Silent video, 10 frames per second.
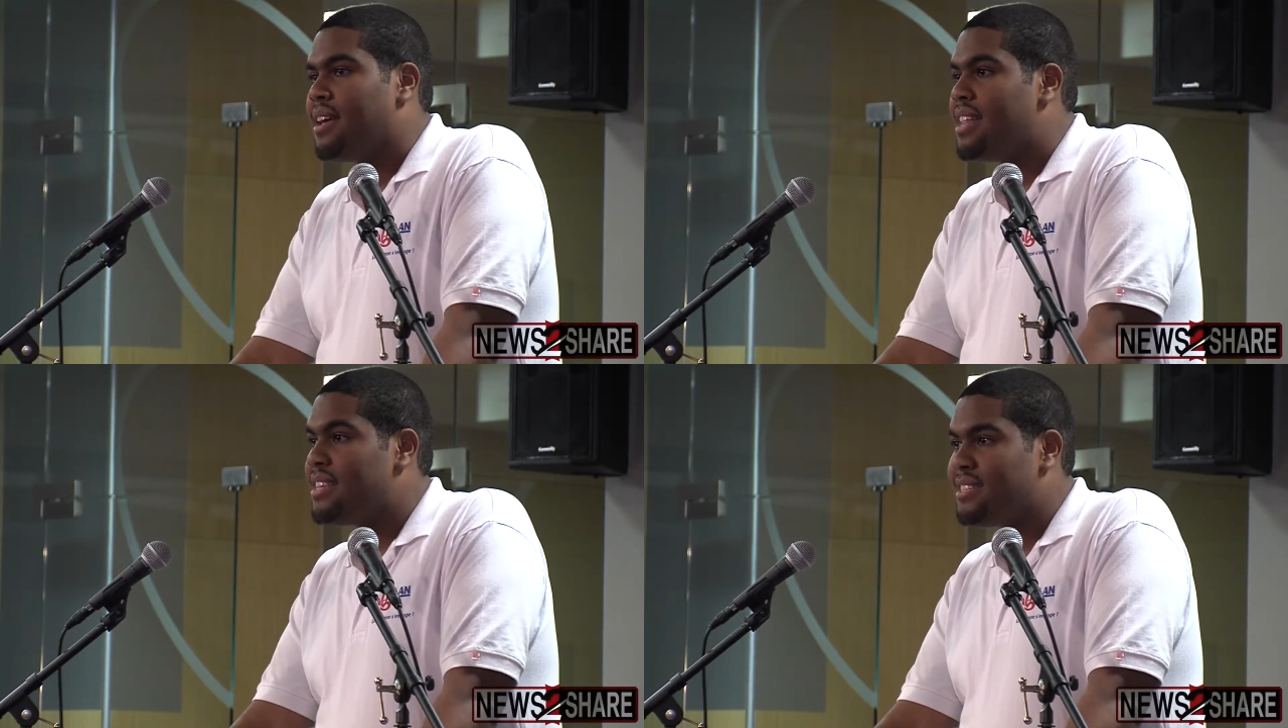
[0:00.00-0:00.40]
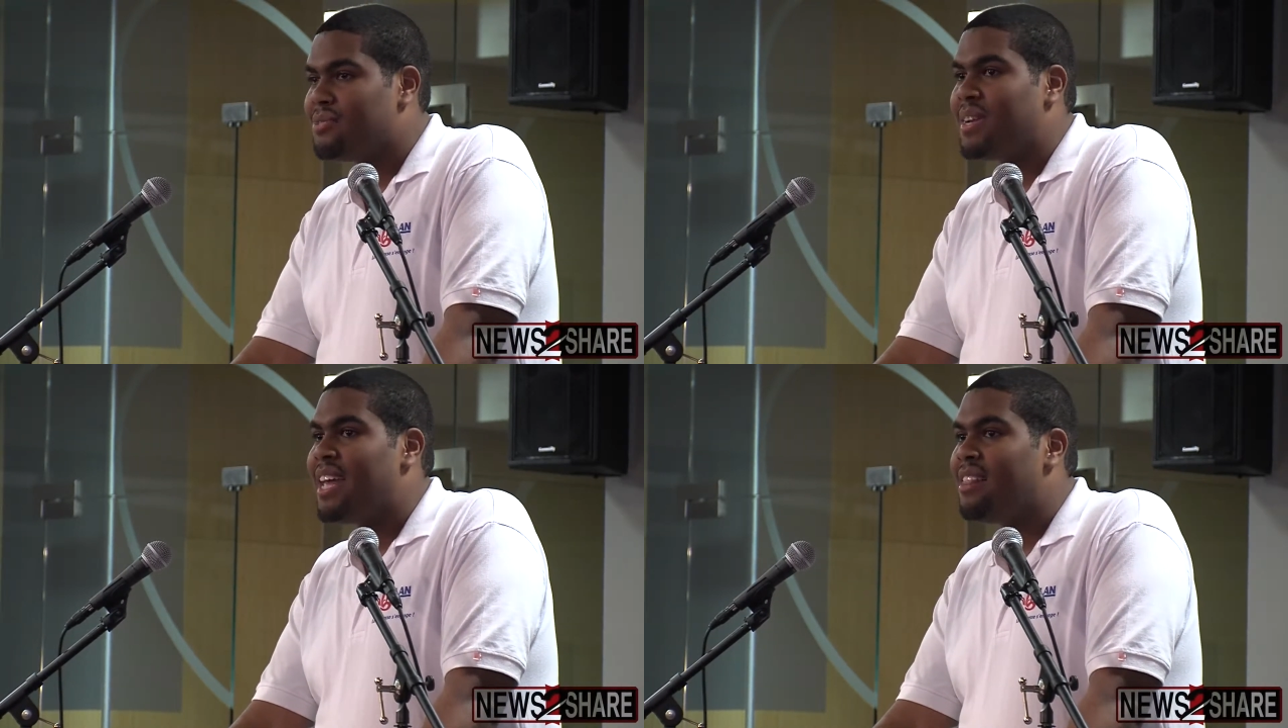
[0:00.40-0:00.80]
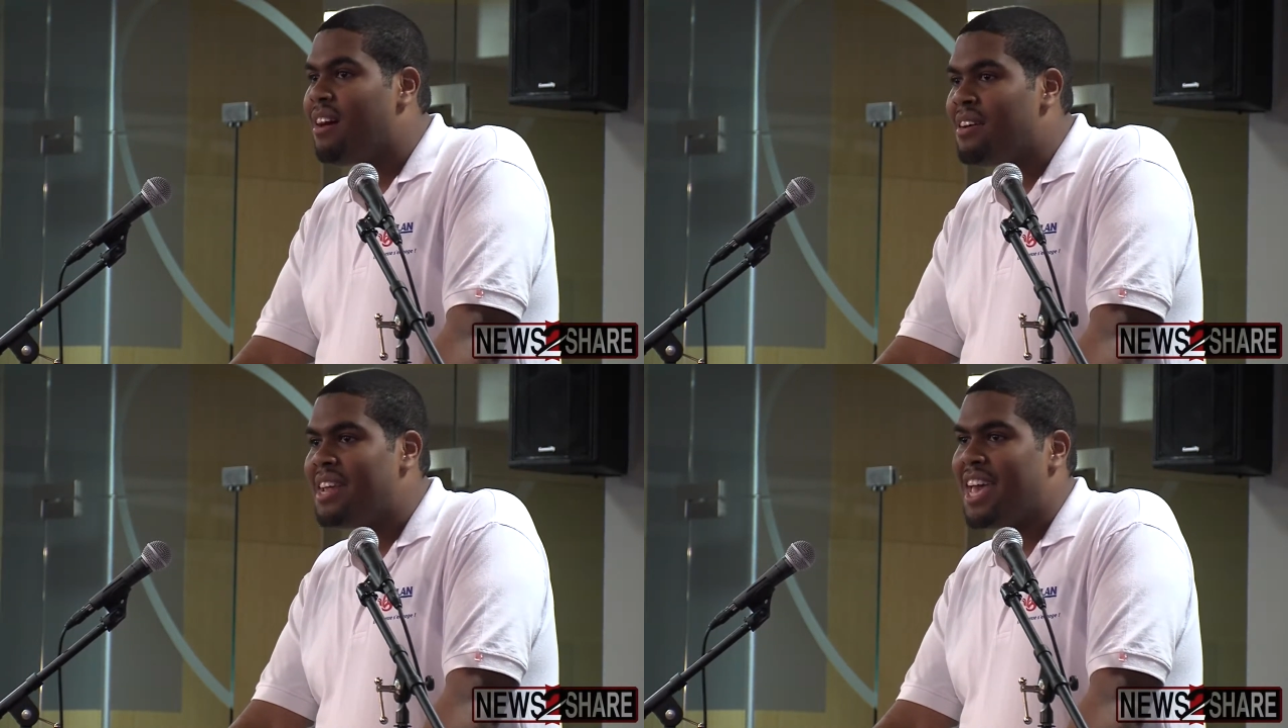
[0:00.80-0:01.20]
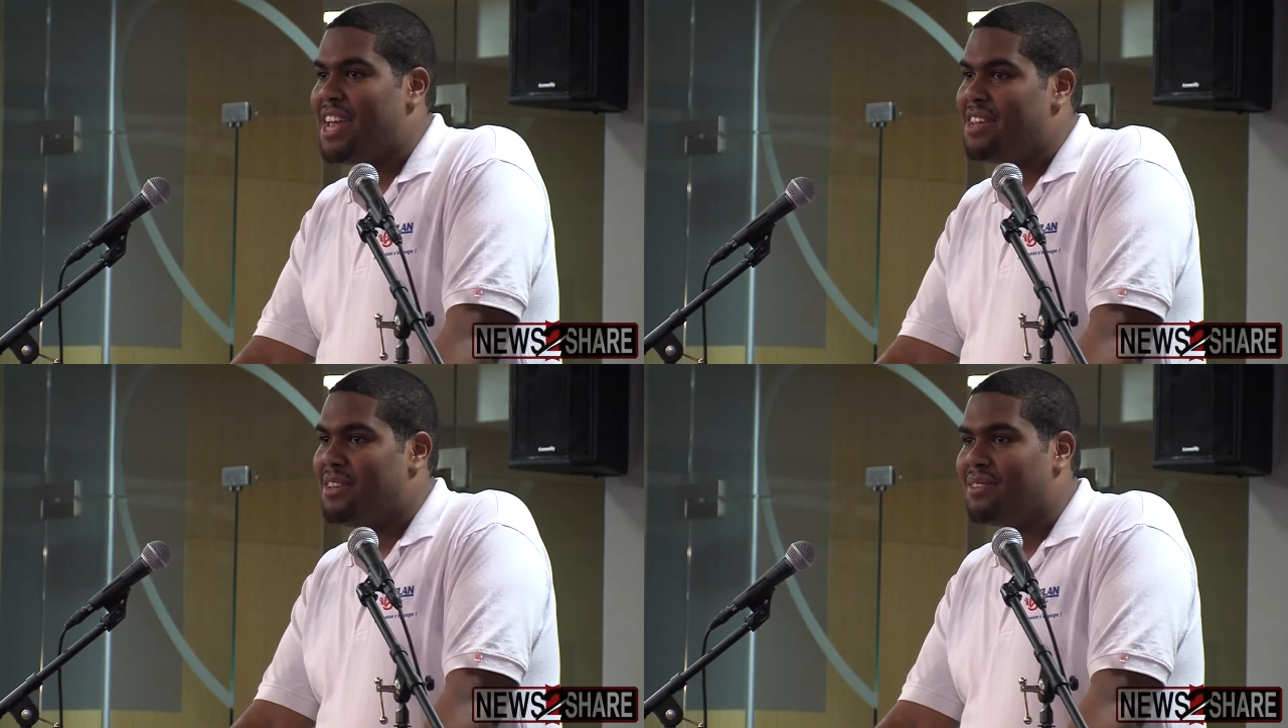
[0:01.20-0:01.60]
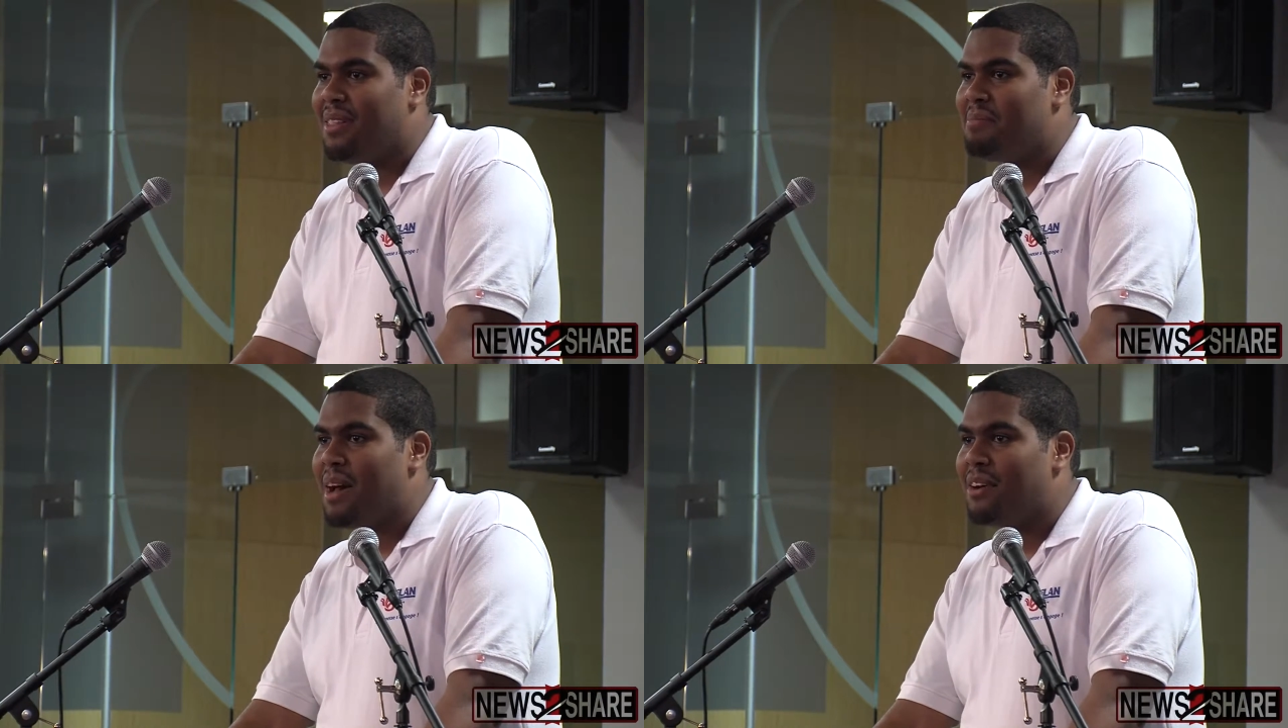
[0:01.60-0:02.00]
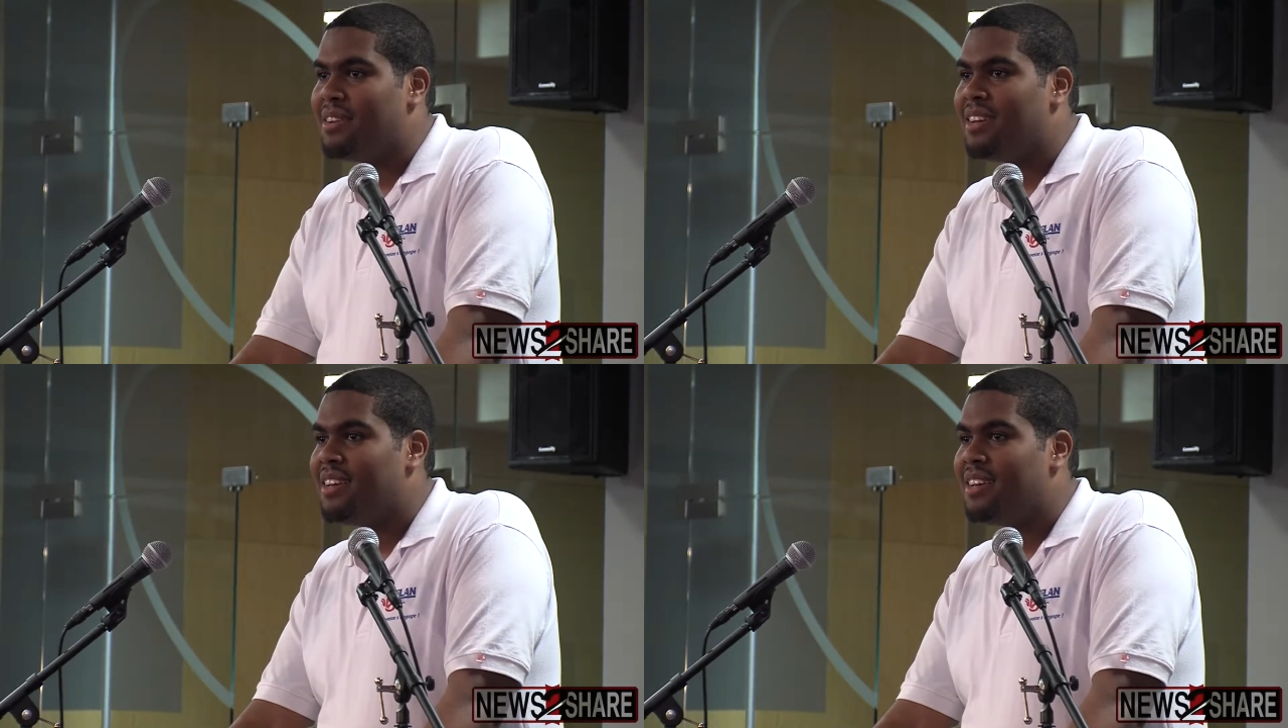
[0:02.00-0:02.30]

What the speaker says: And this is what ELAN Haiti is all about.